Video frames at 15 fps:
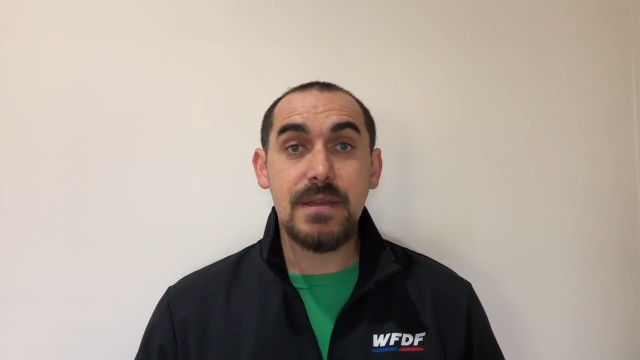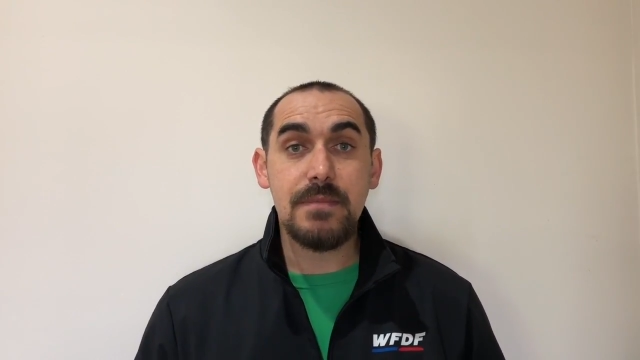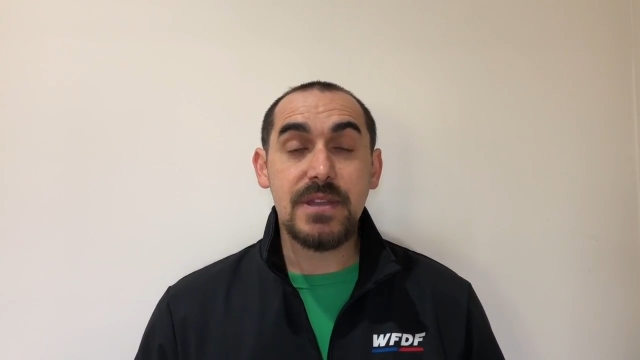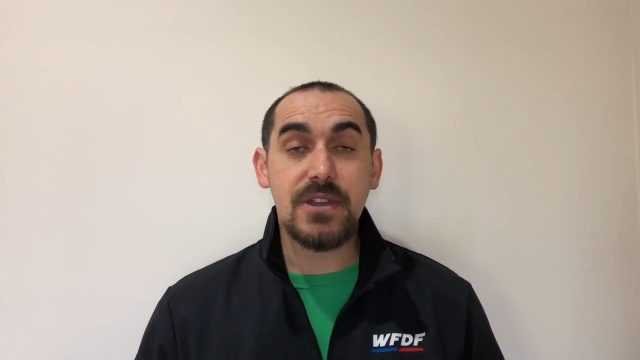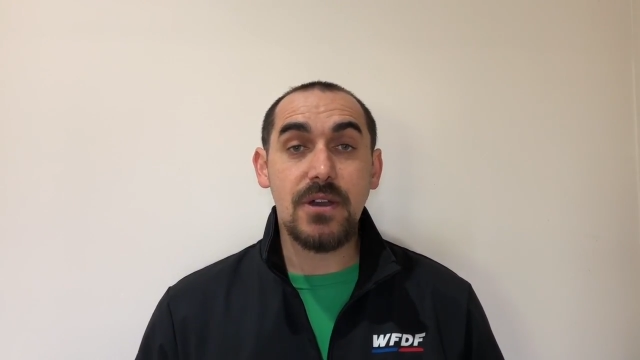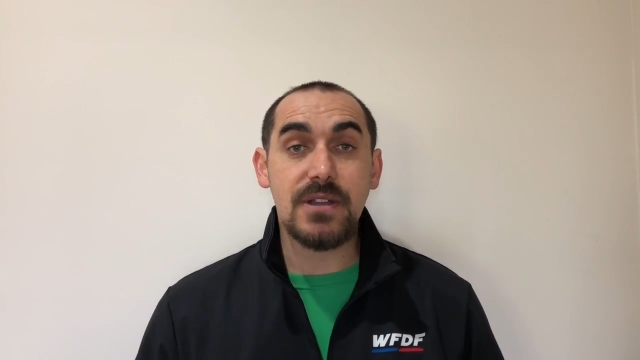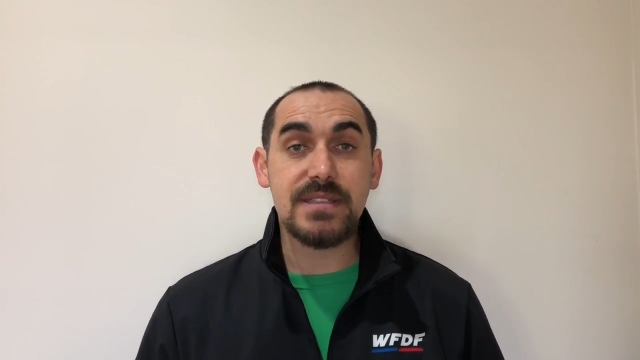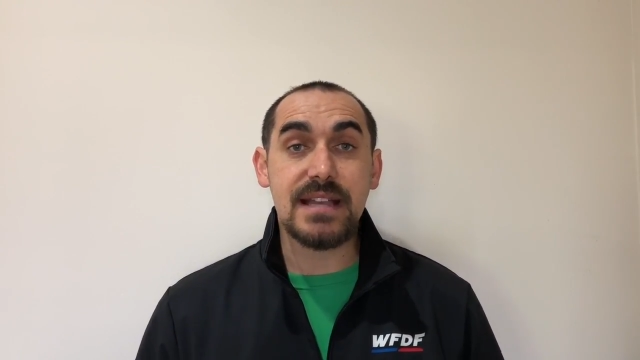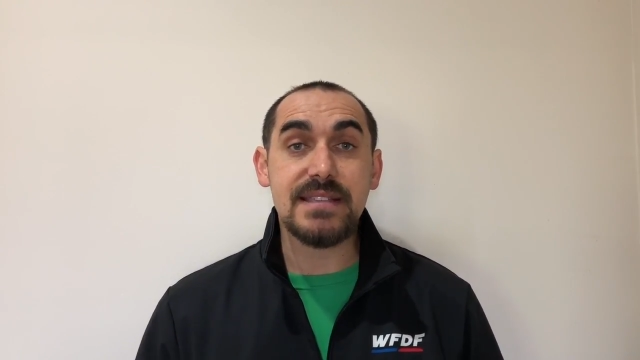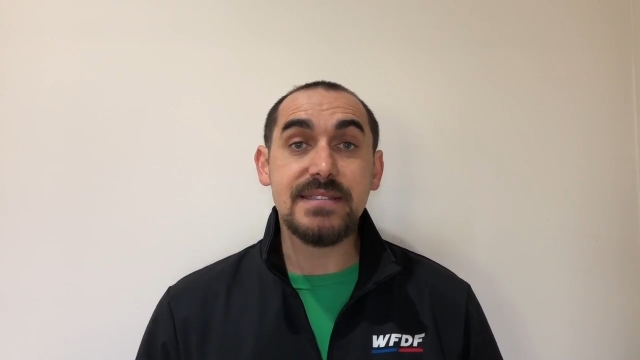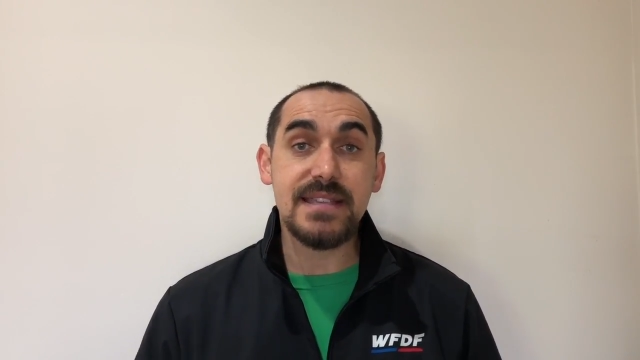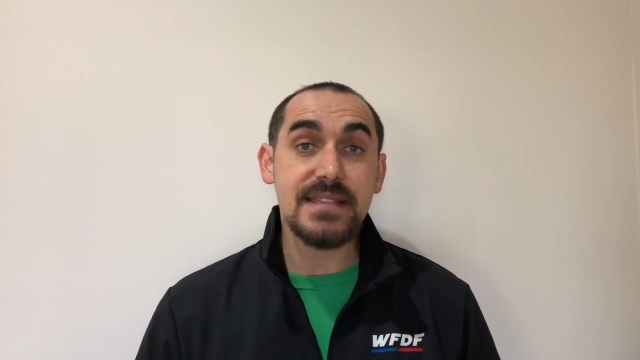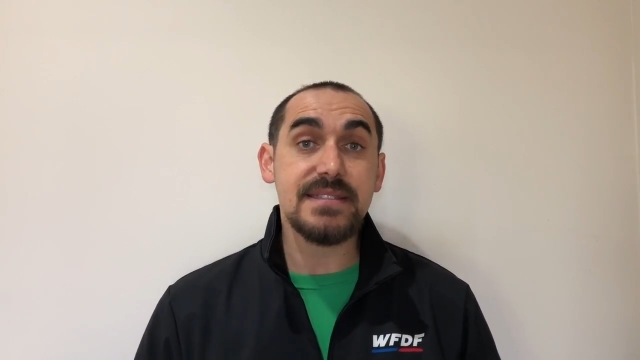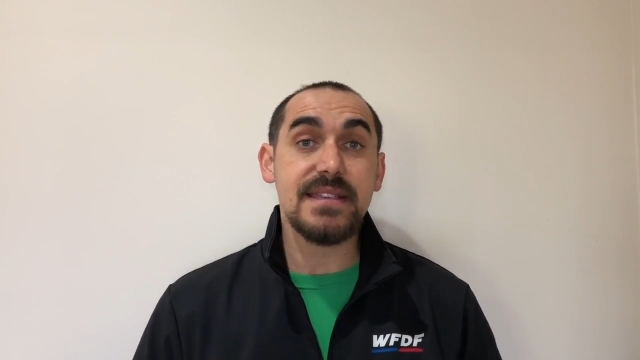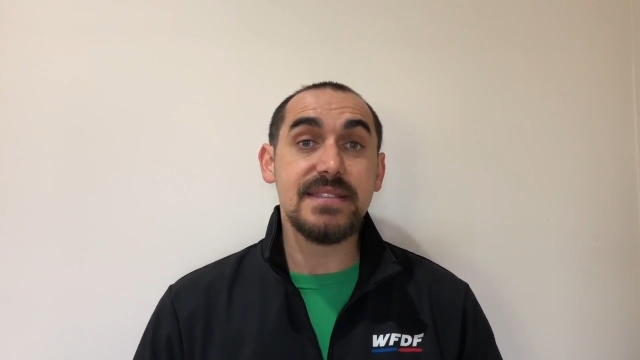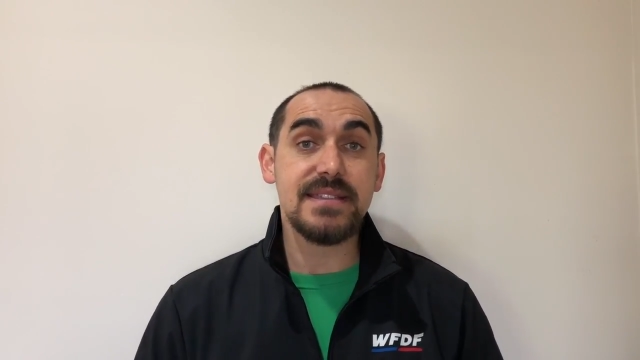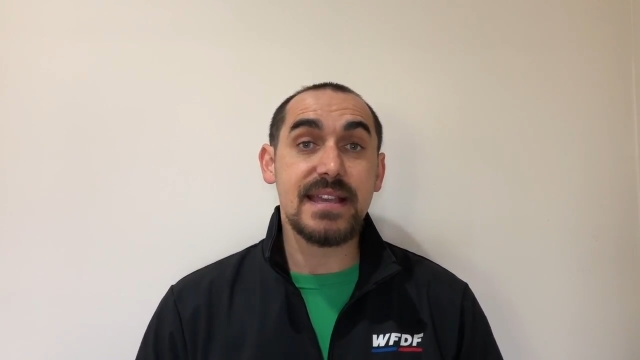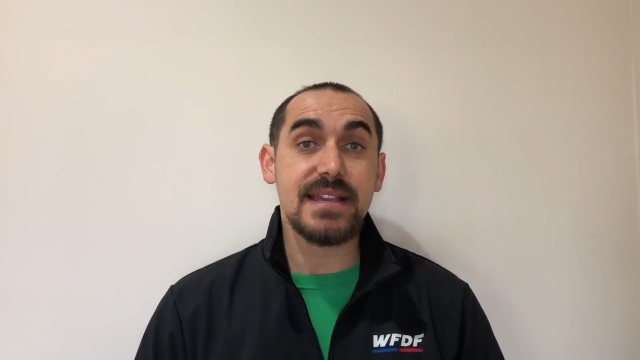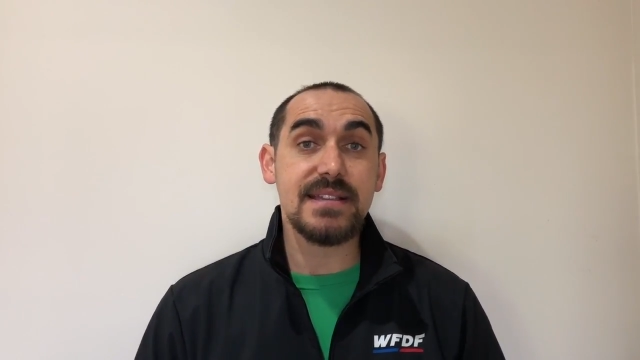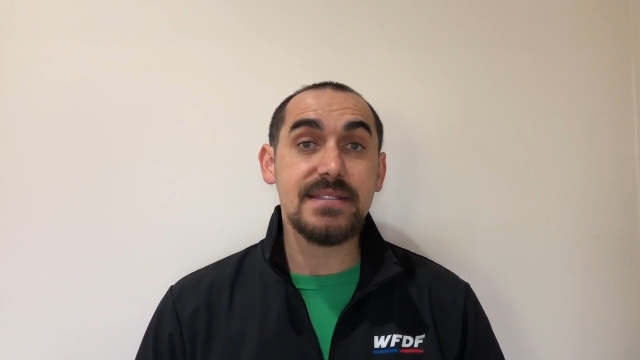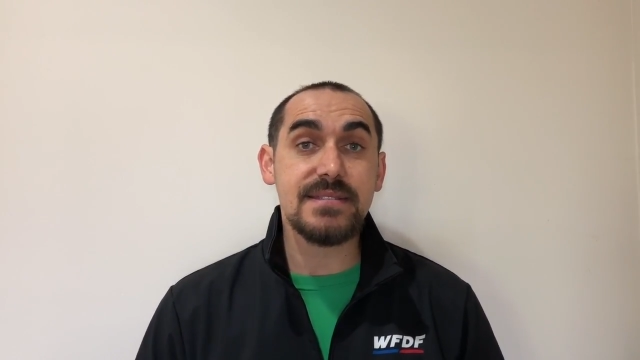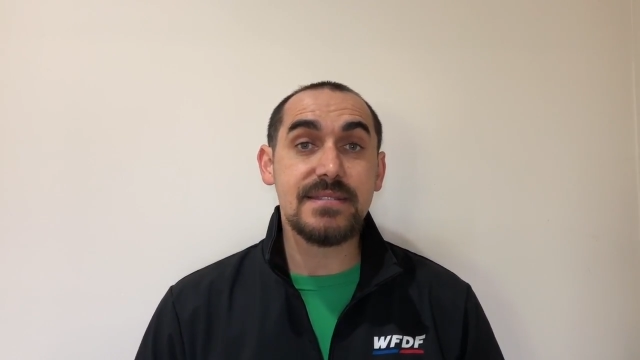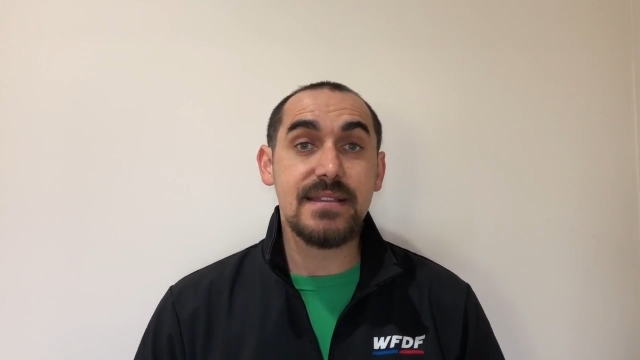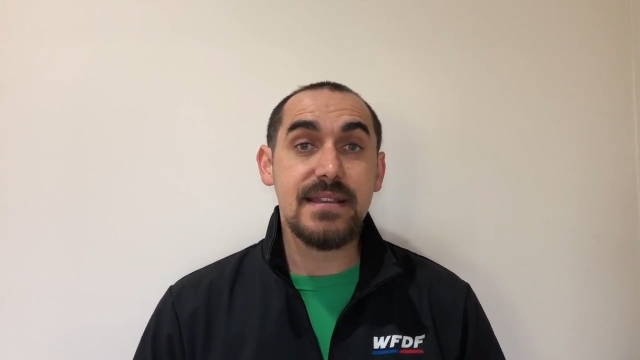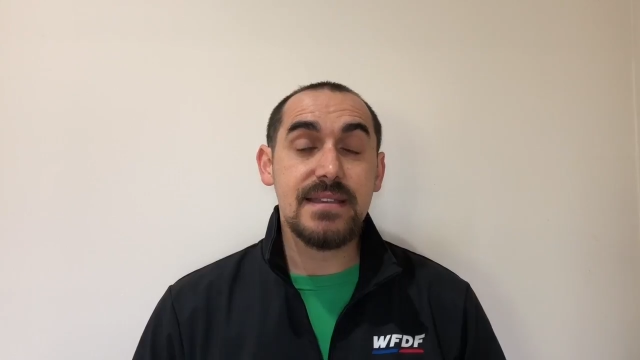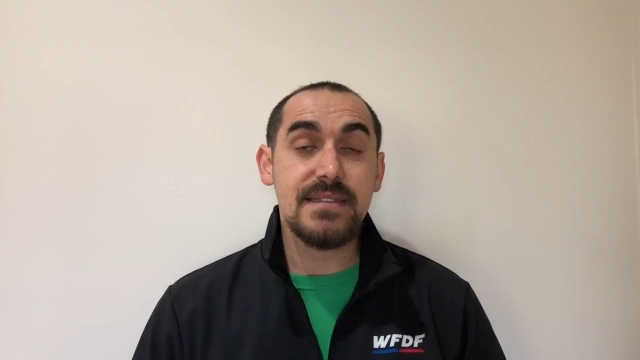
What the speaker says: Because at 60 seconds,